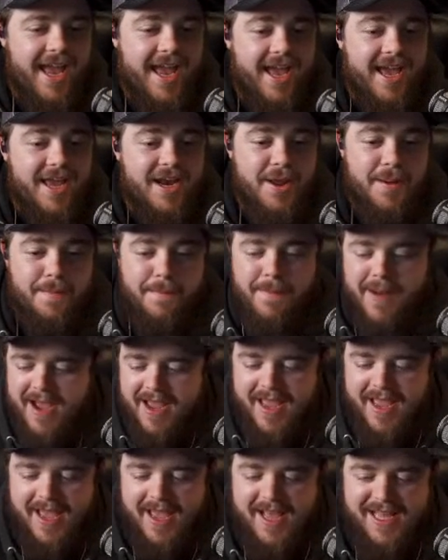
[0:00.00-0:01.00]
And
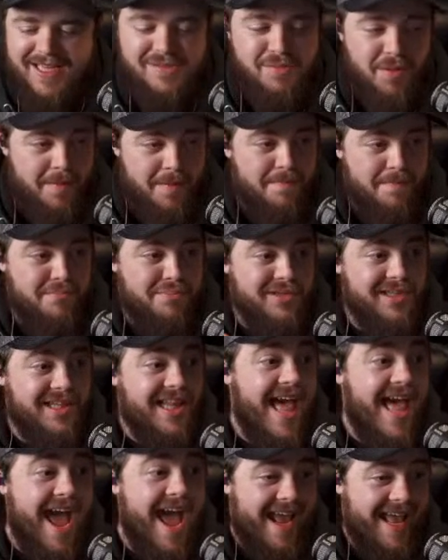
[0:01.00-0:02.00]
my hands were
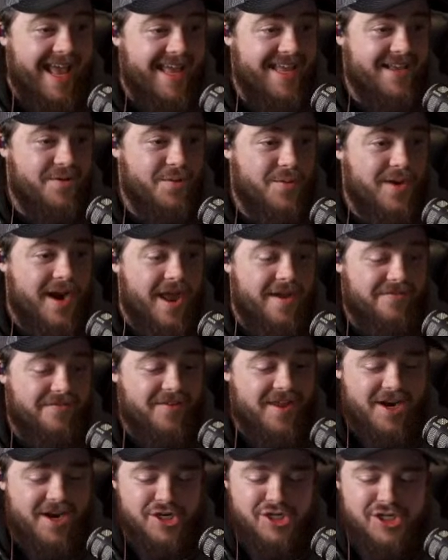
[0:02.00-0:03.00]
black when I
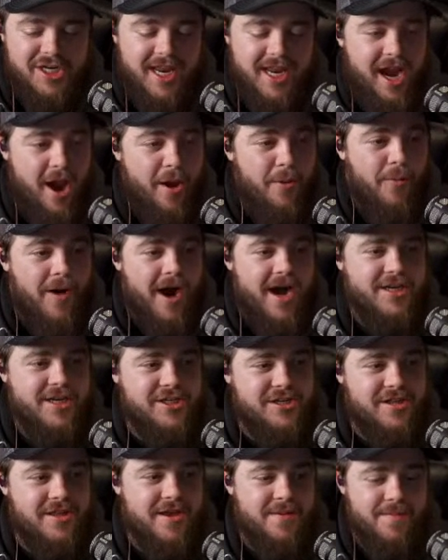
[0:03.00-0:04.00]
finished, and I
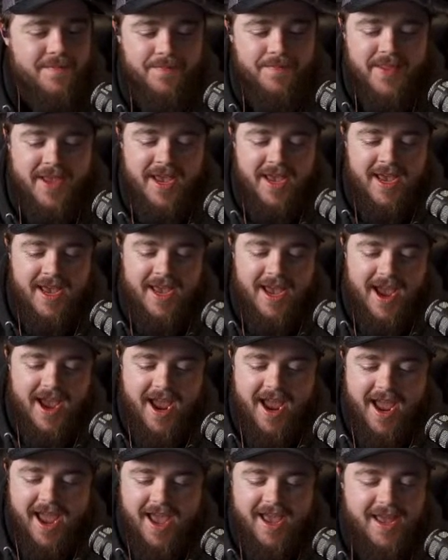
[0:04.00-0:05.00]
washed them.
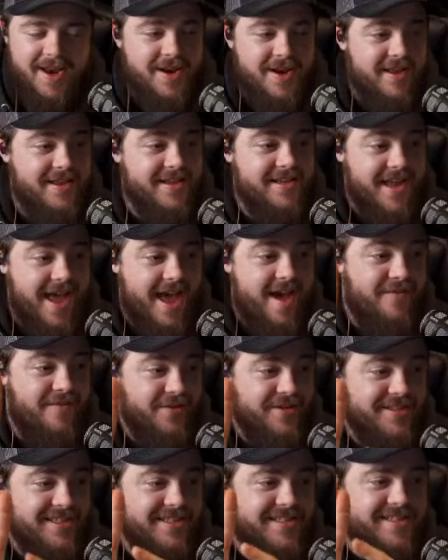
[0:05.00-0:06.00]
And
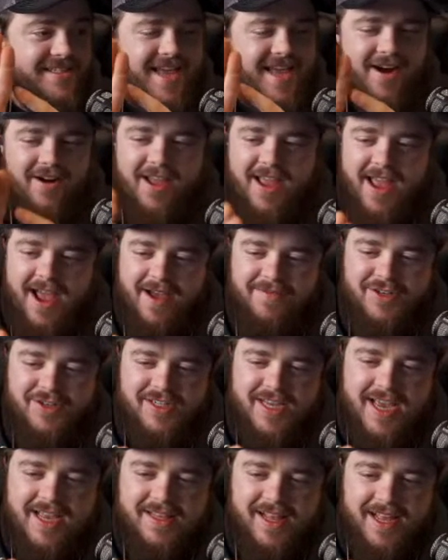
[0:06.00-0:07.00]
ever since Saturday, I've
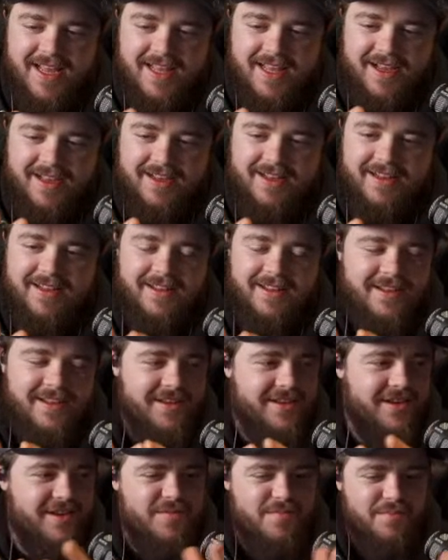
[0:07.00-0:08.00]
just had like
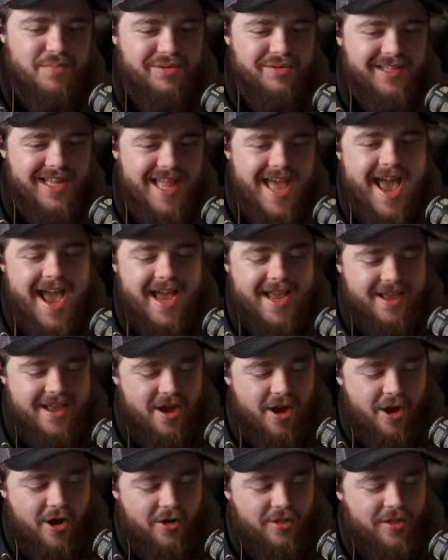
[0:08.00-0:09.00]
black
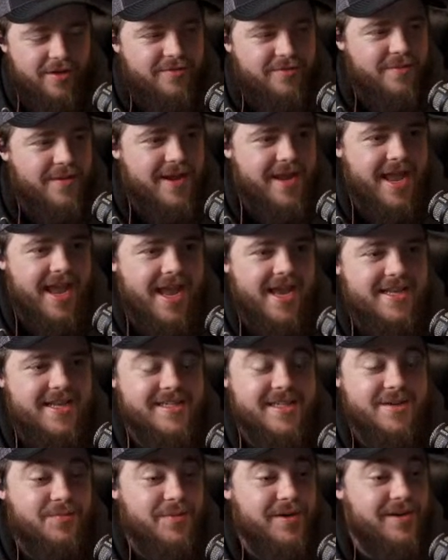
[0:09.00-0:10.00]
all over my
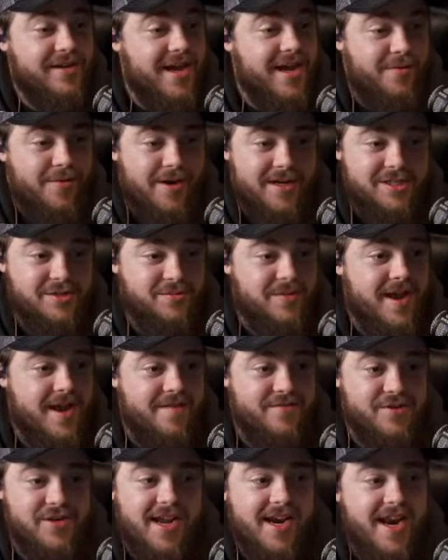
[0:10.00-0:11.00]
hands. It will not wash away.
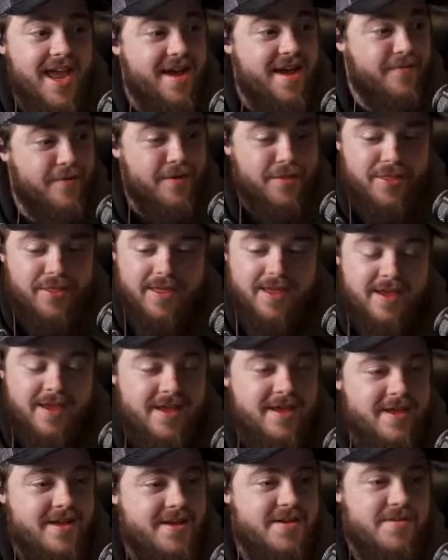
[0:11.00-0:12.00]
I've tried everything,
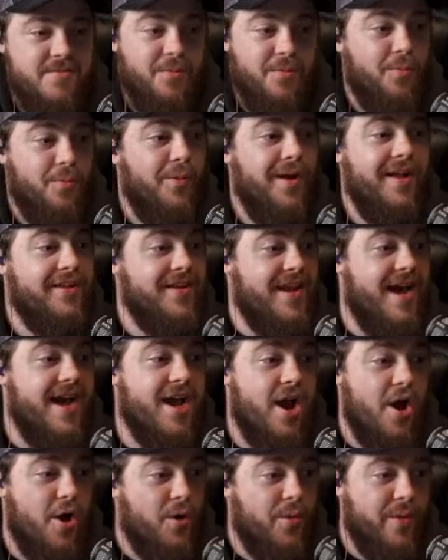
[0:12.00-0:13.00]
will
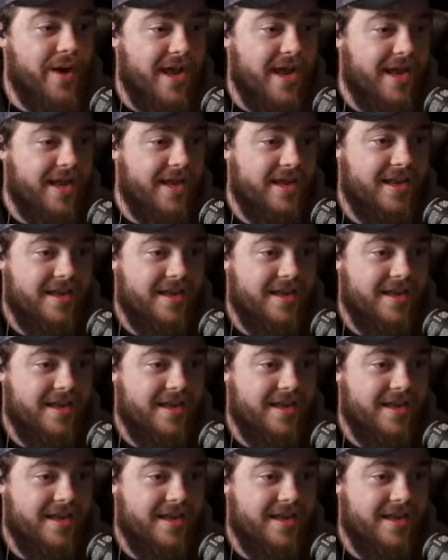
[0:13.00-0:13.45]
not go away.